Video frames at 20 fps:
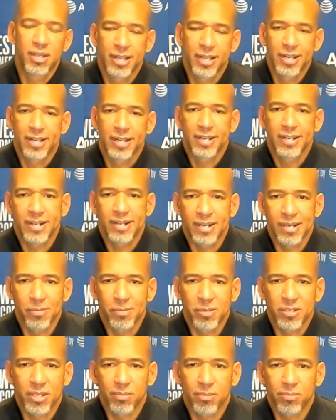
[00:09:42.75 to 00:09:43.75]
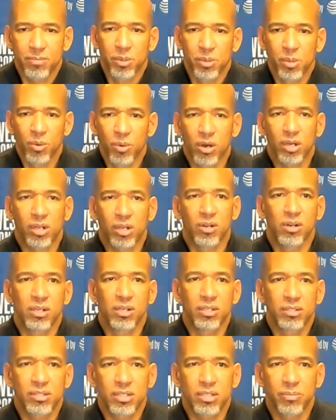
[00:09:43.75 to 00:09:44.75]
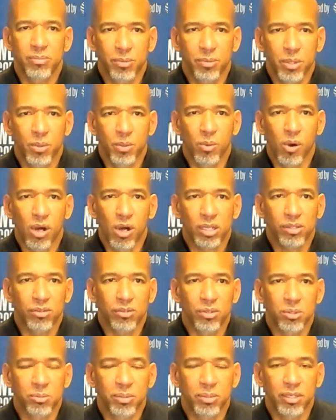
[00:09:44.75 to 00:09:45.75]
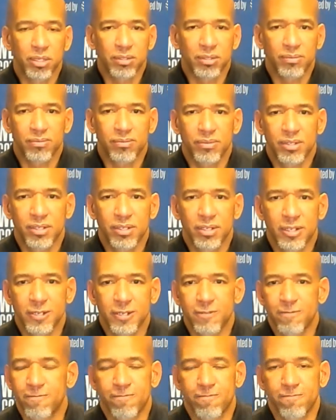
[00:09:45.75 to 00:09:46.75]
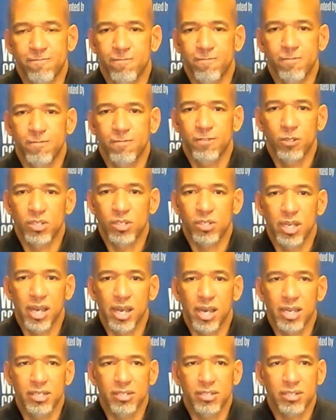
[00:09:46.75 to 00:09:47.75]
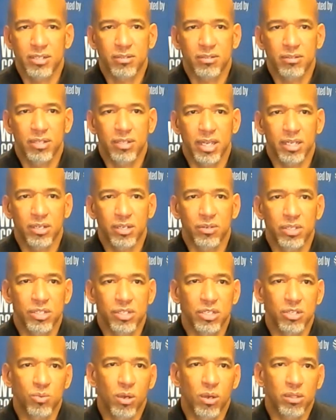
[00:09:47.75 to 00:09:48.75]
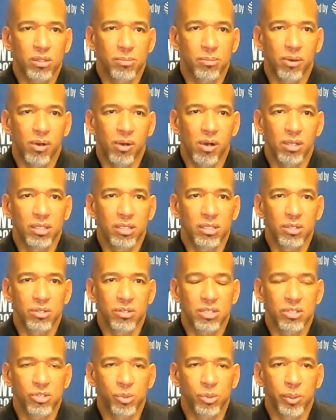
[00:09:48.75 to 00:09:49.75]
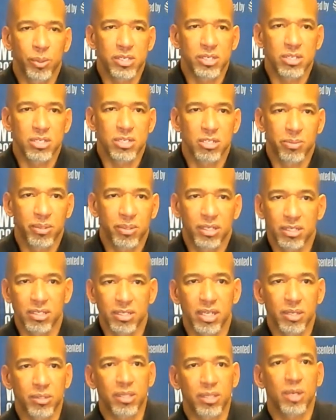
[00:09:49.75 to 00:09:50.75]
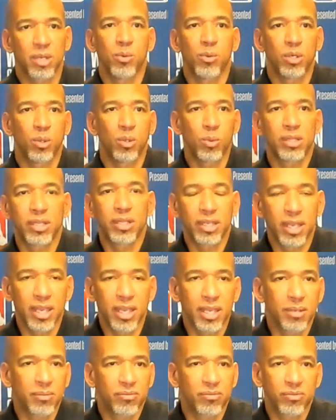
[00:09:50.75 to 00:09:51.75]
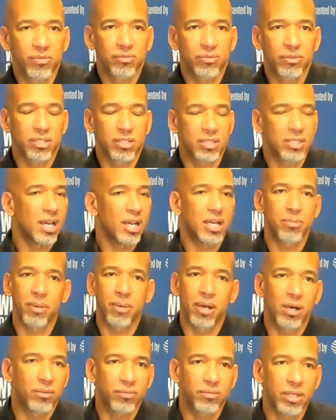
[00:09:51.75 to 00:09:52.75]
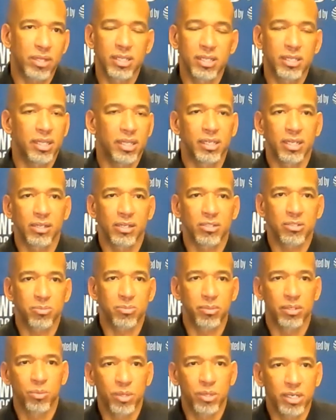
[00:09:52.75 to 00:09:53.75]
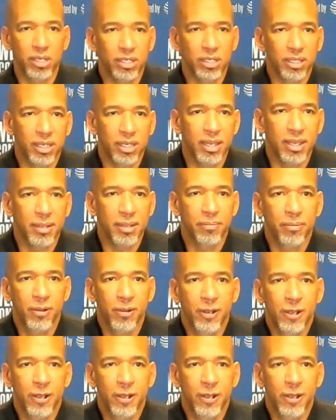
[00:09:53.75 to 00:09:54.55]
I mean, something we work on, something we walk through. But, you know, those guys like Chris just want the ball in those situations because they want to win the game. It's not about anything else but winning the game.